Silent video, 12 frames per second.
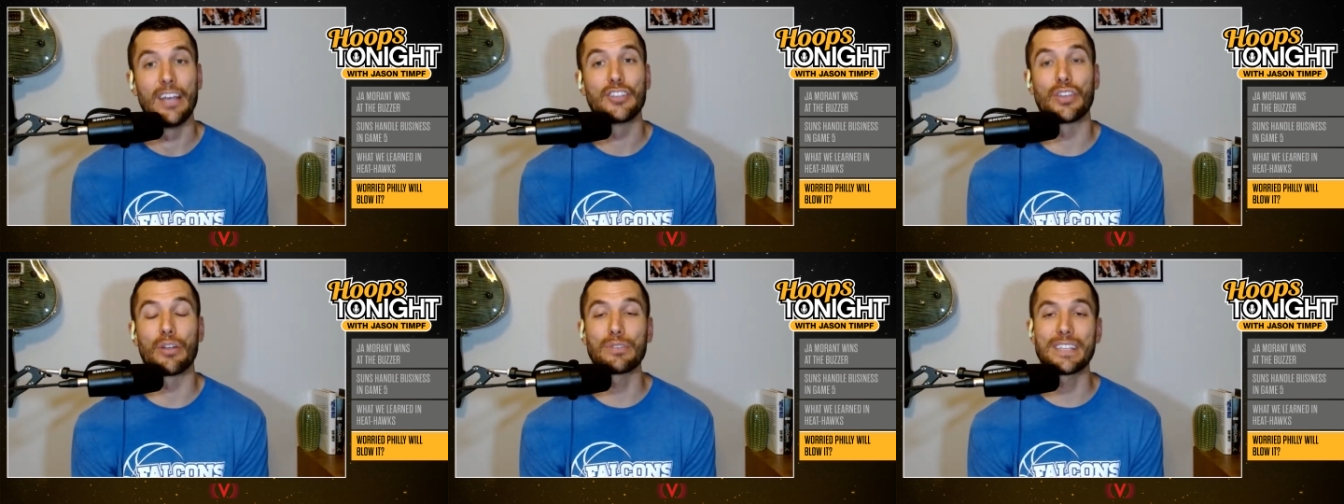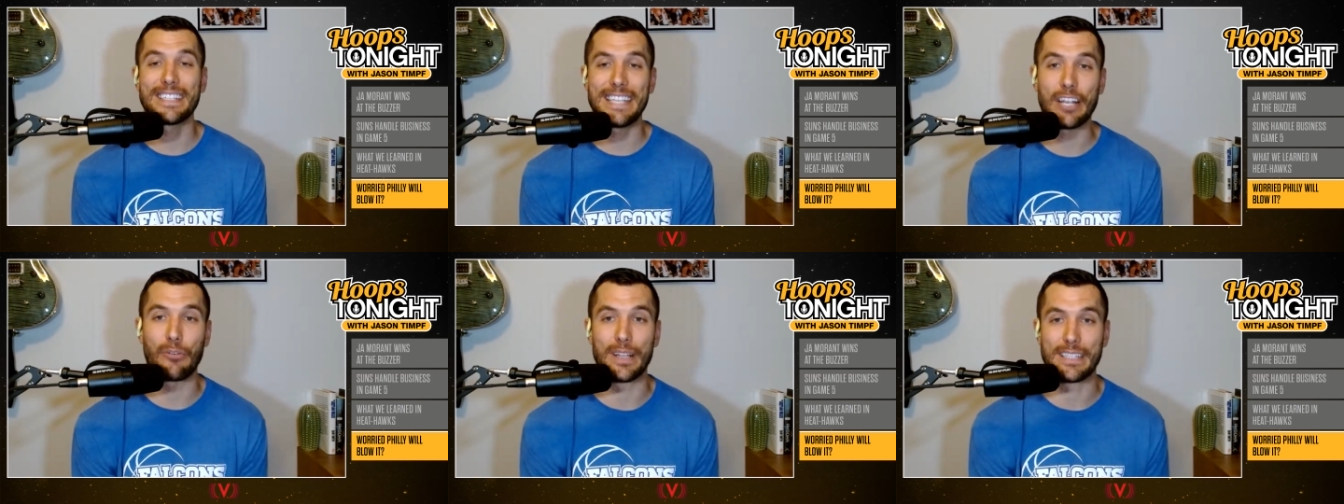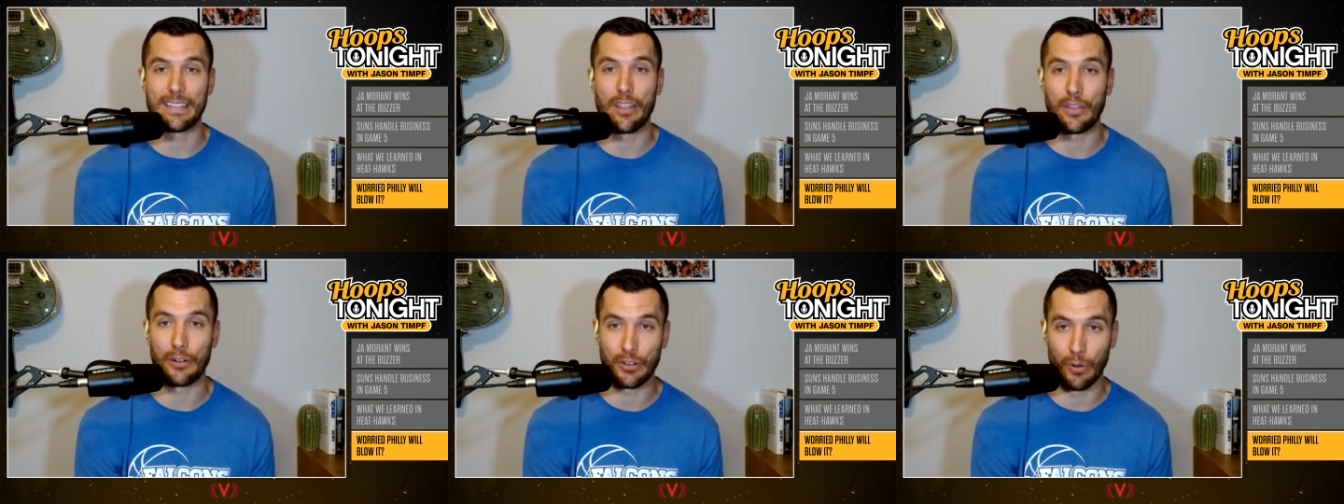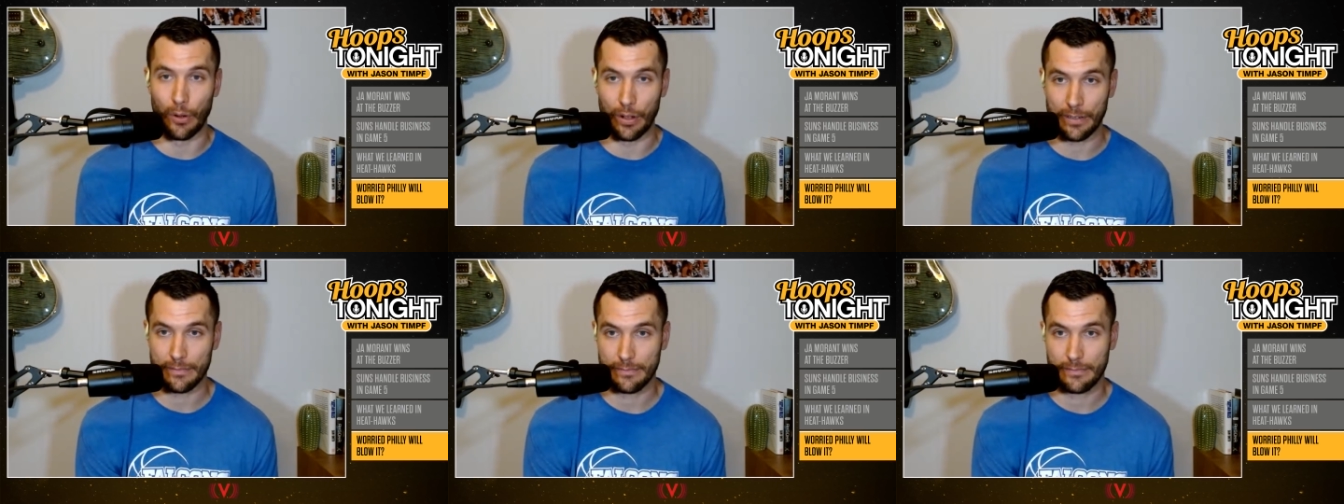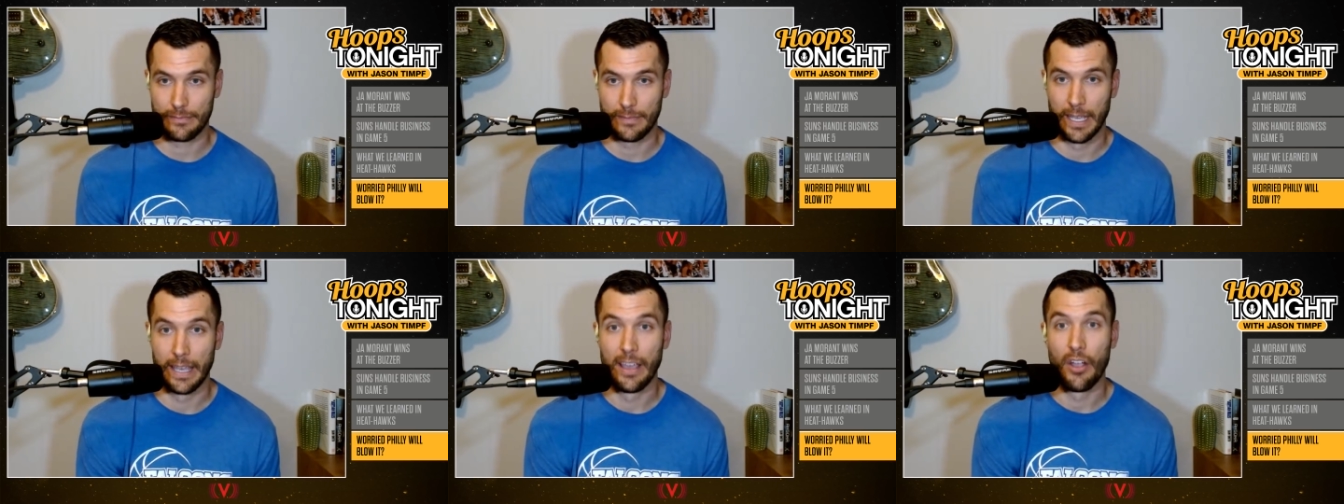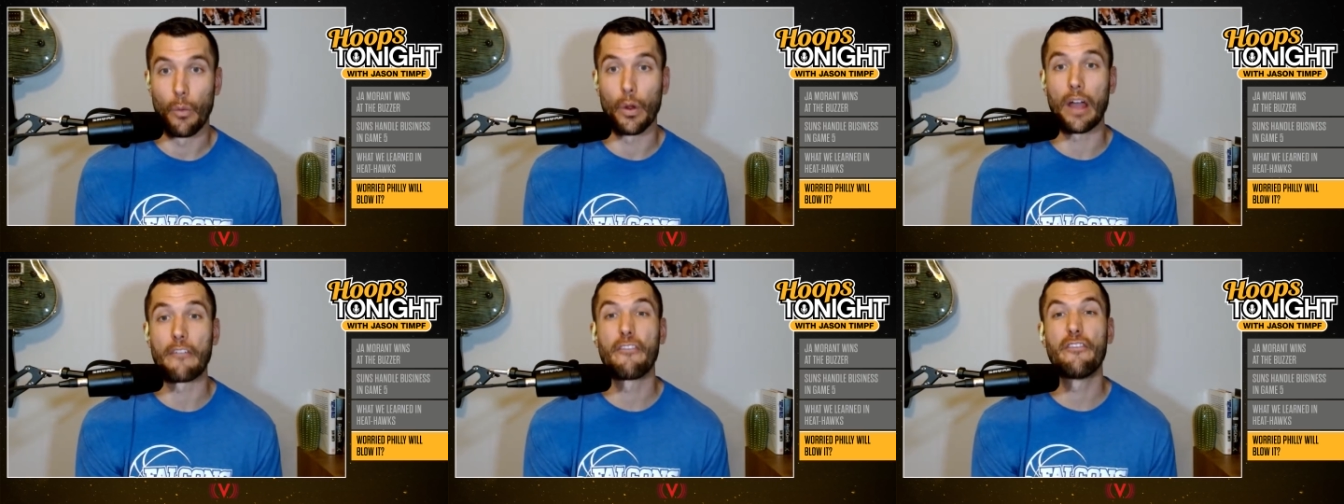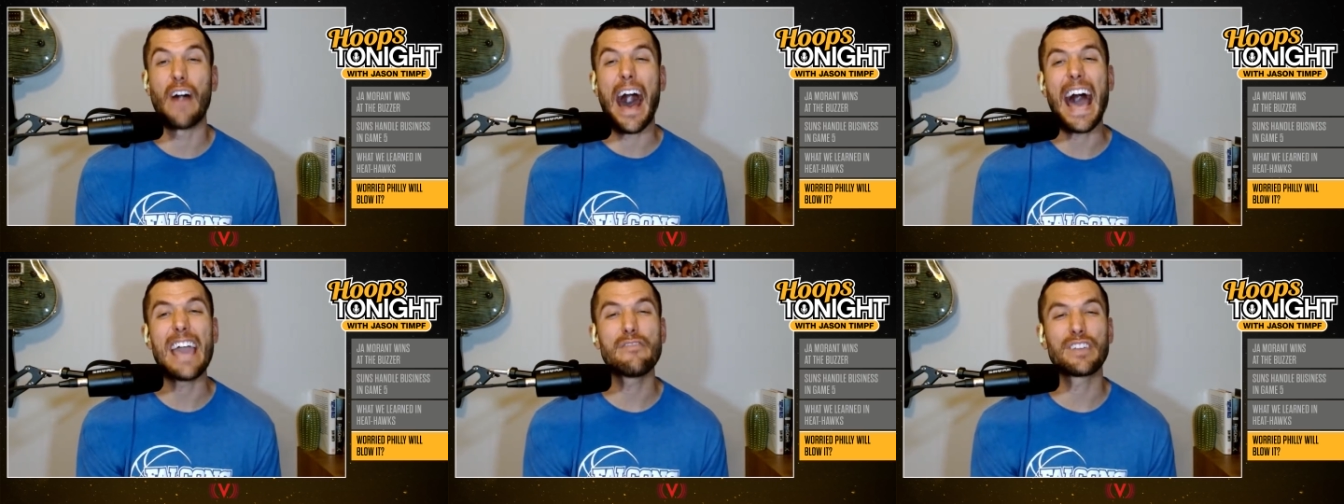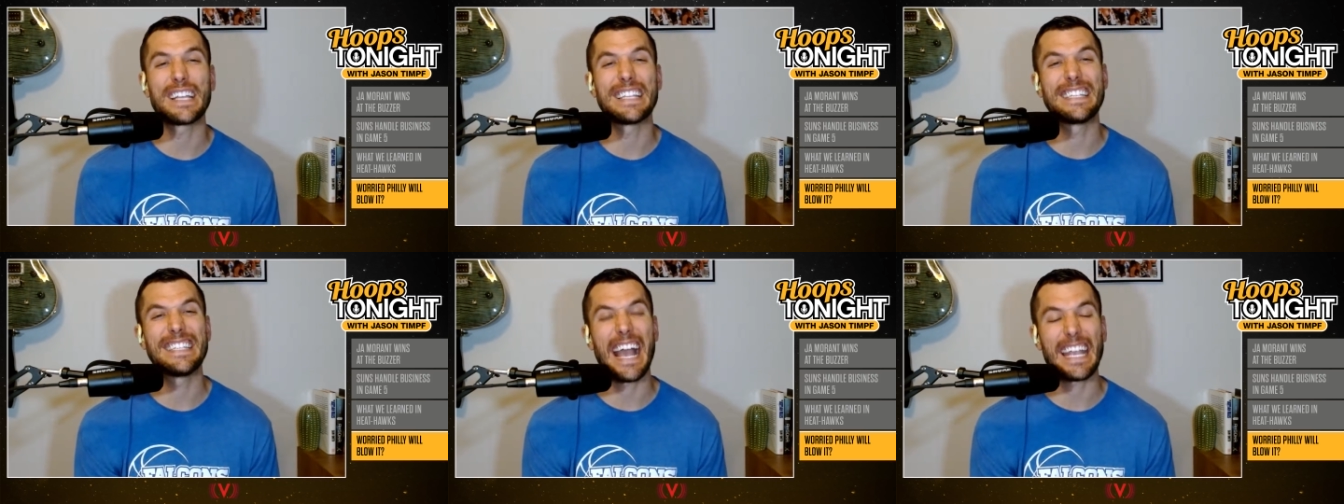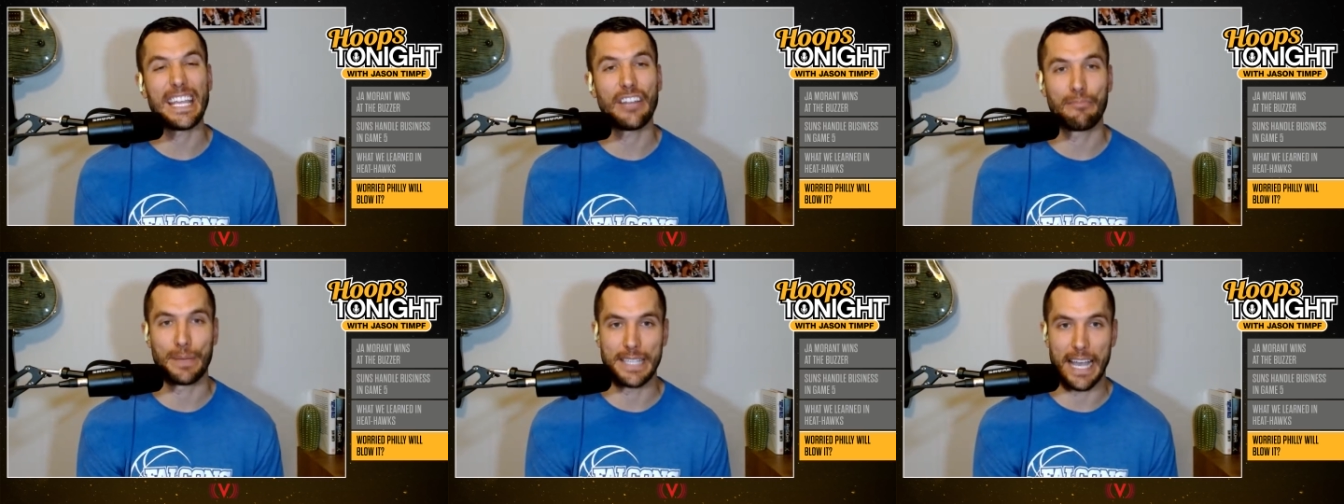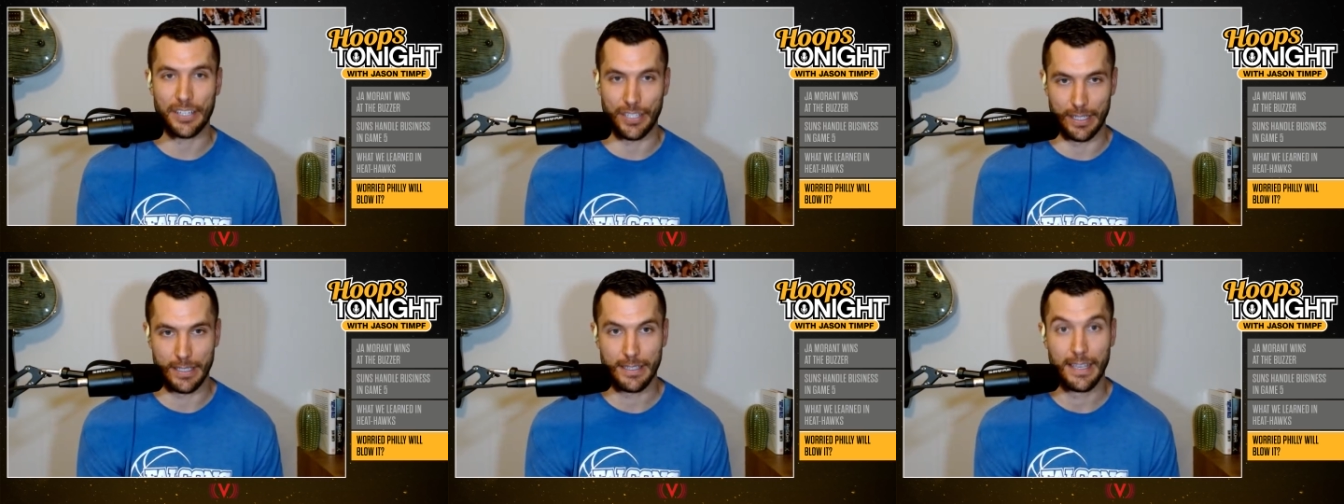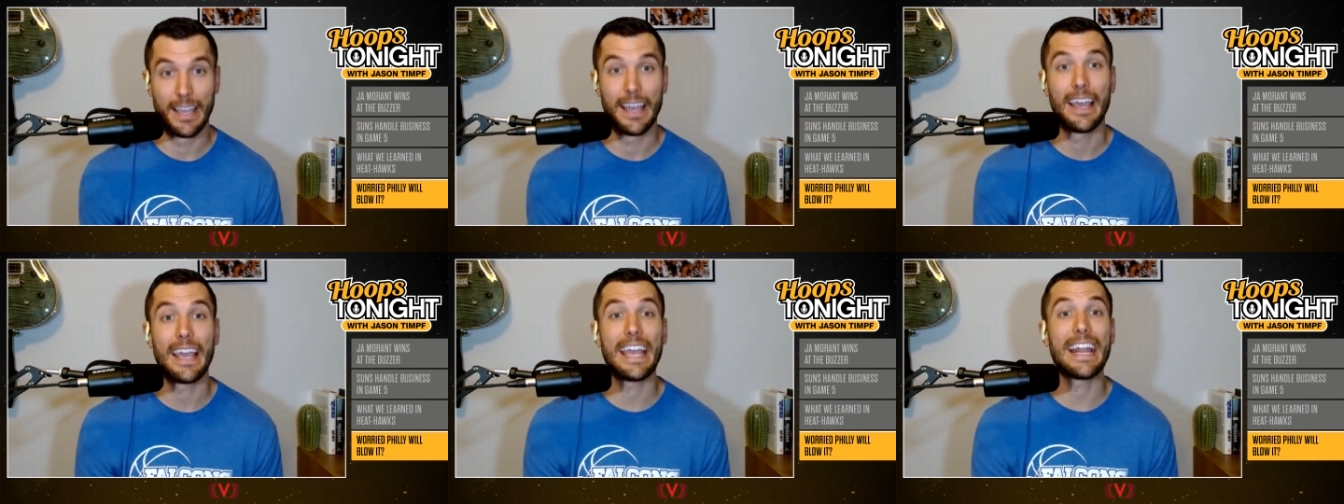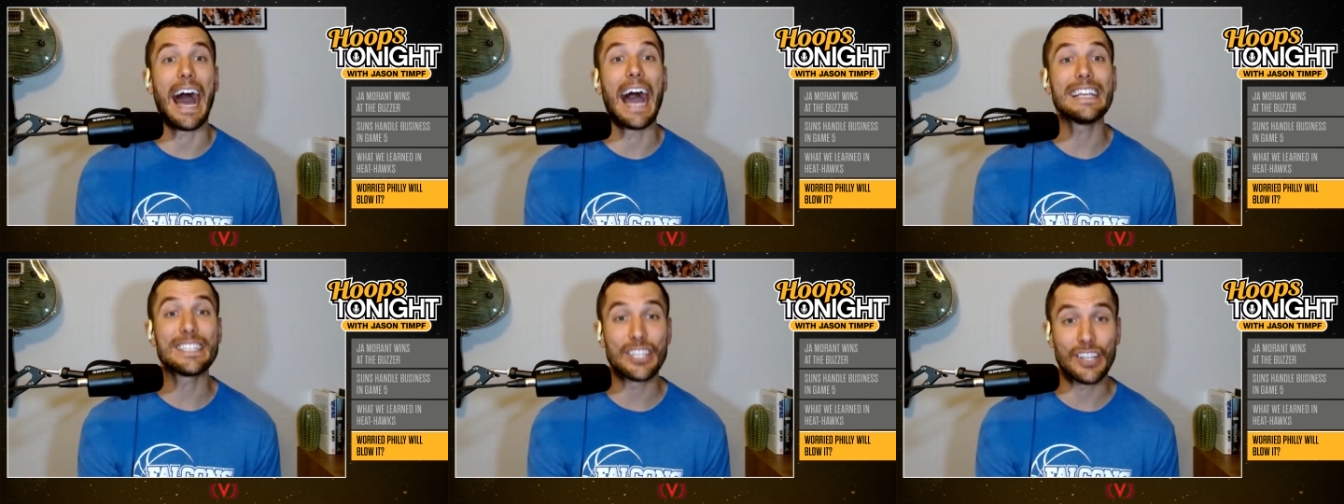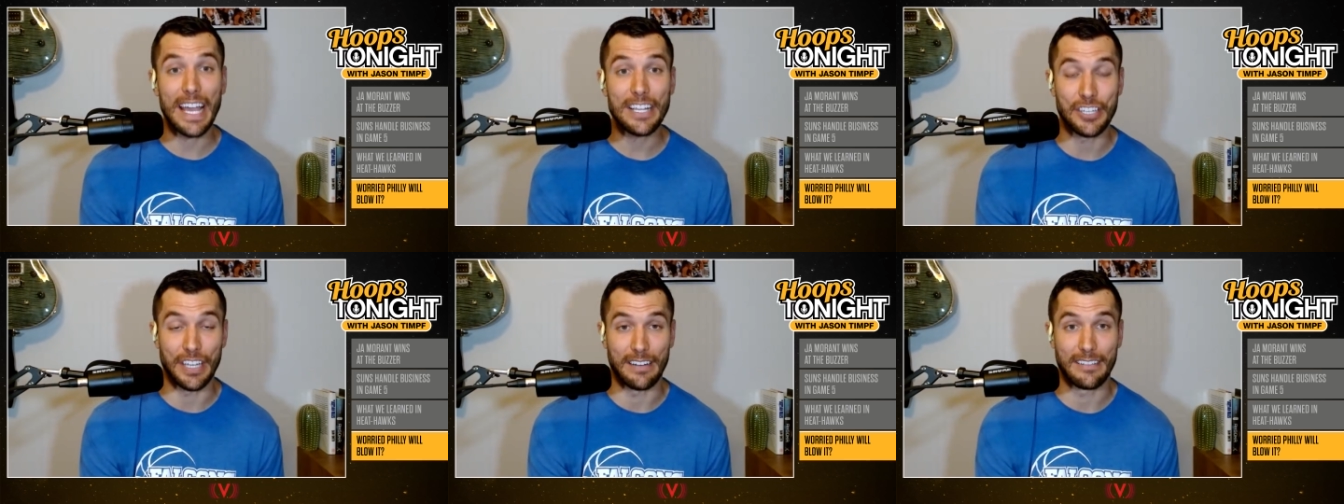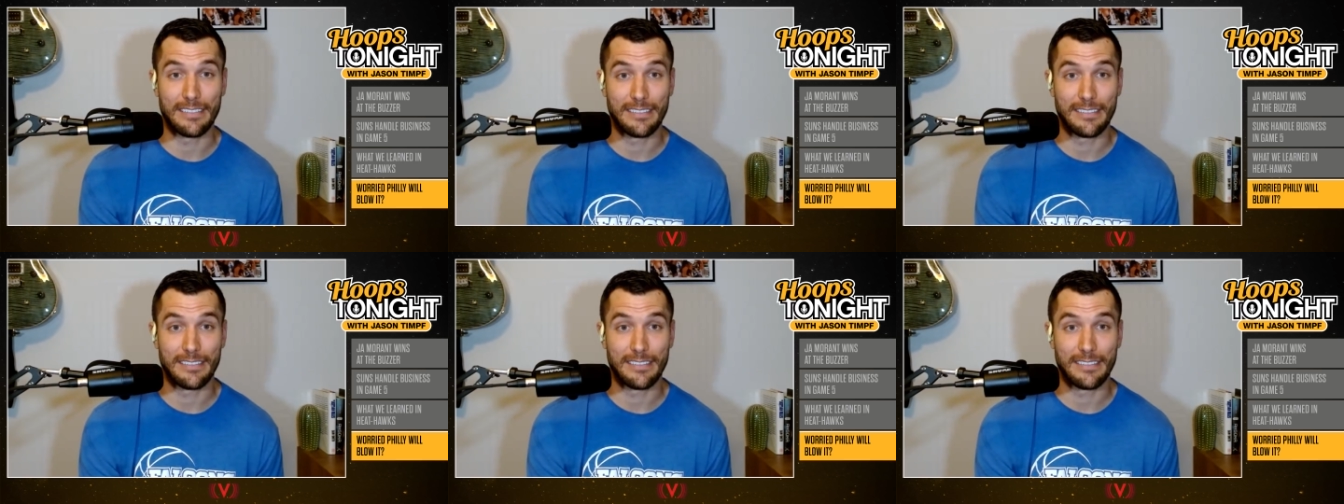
So there was a sequence in the third quarter where on five consecutive possessions in isolation,